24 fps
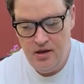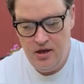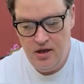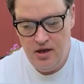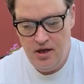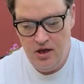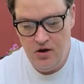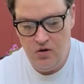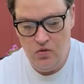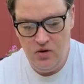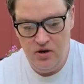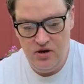
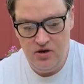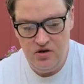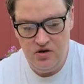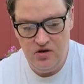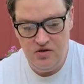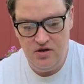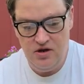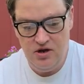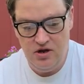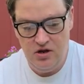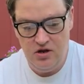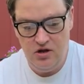I went to
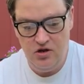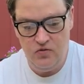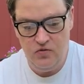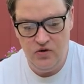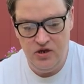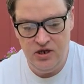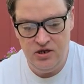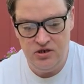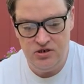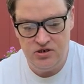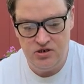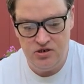the
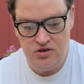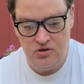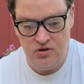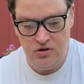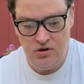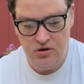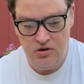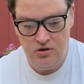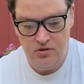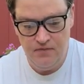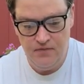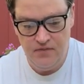Halloween
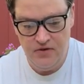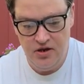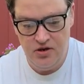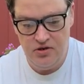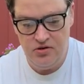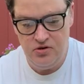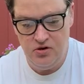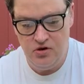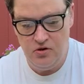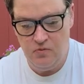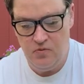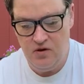store and
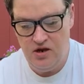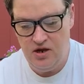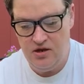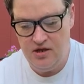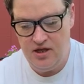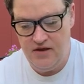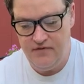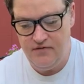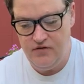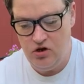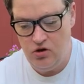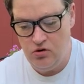took my
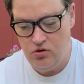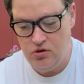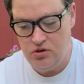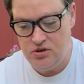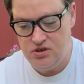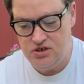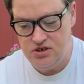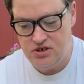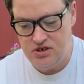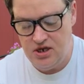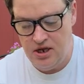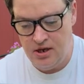
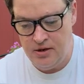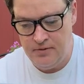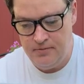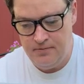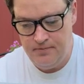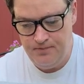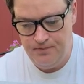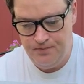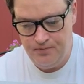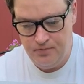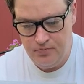11-year-old son,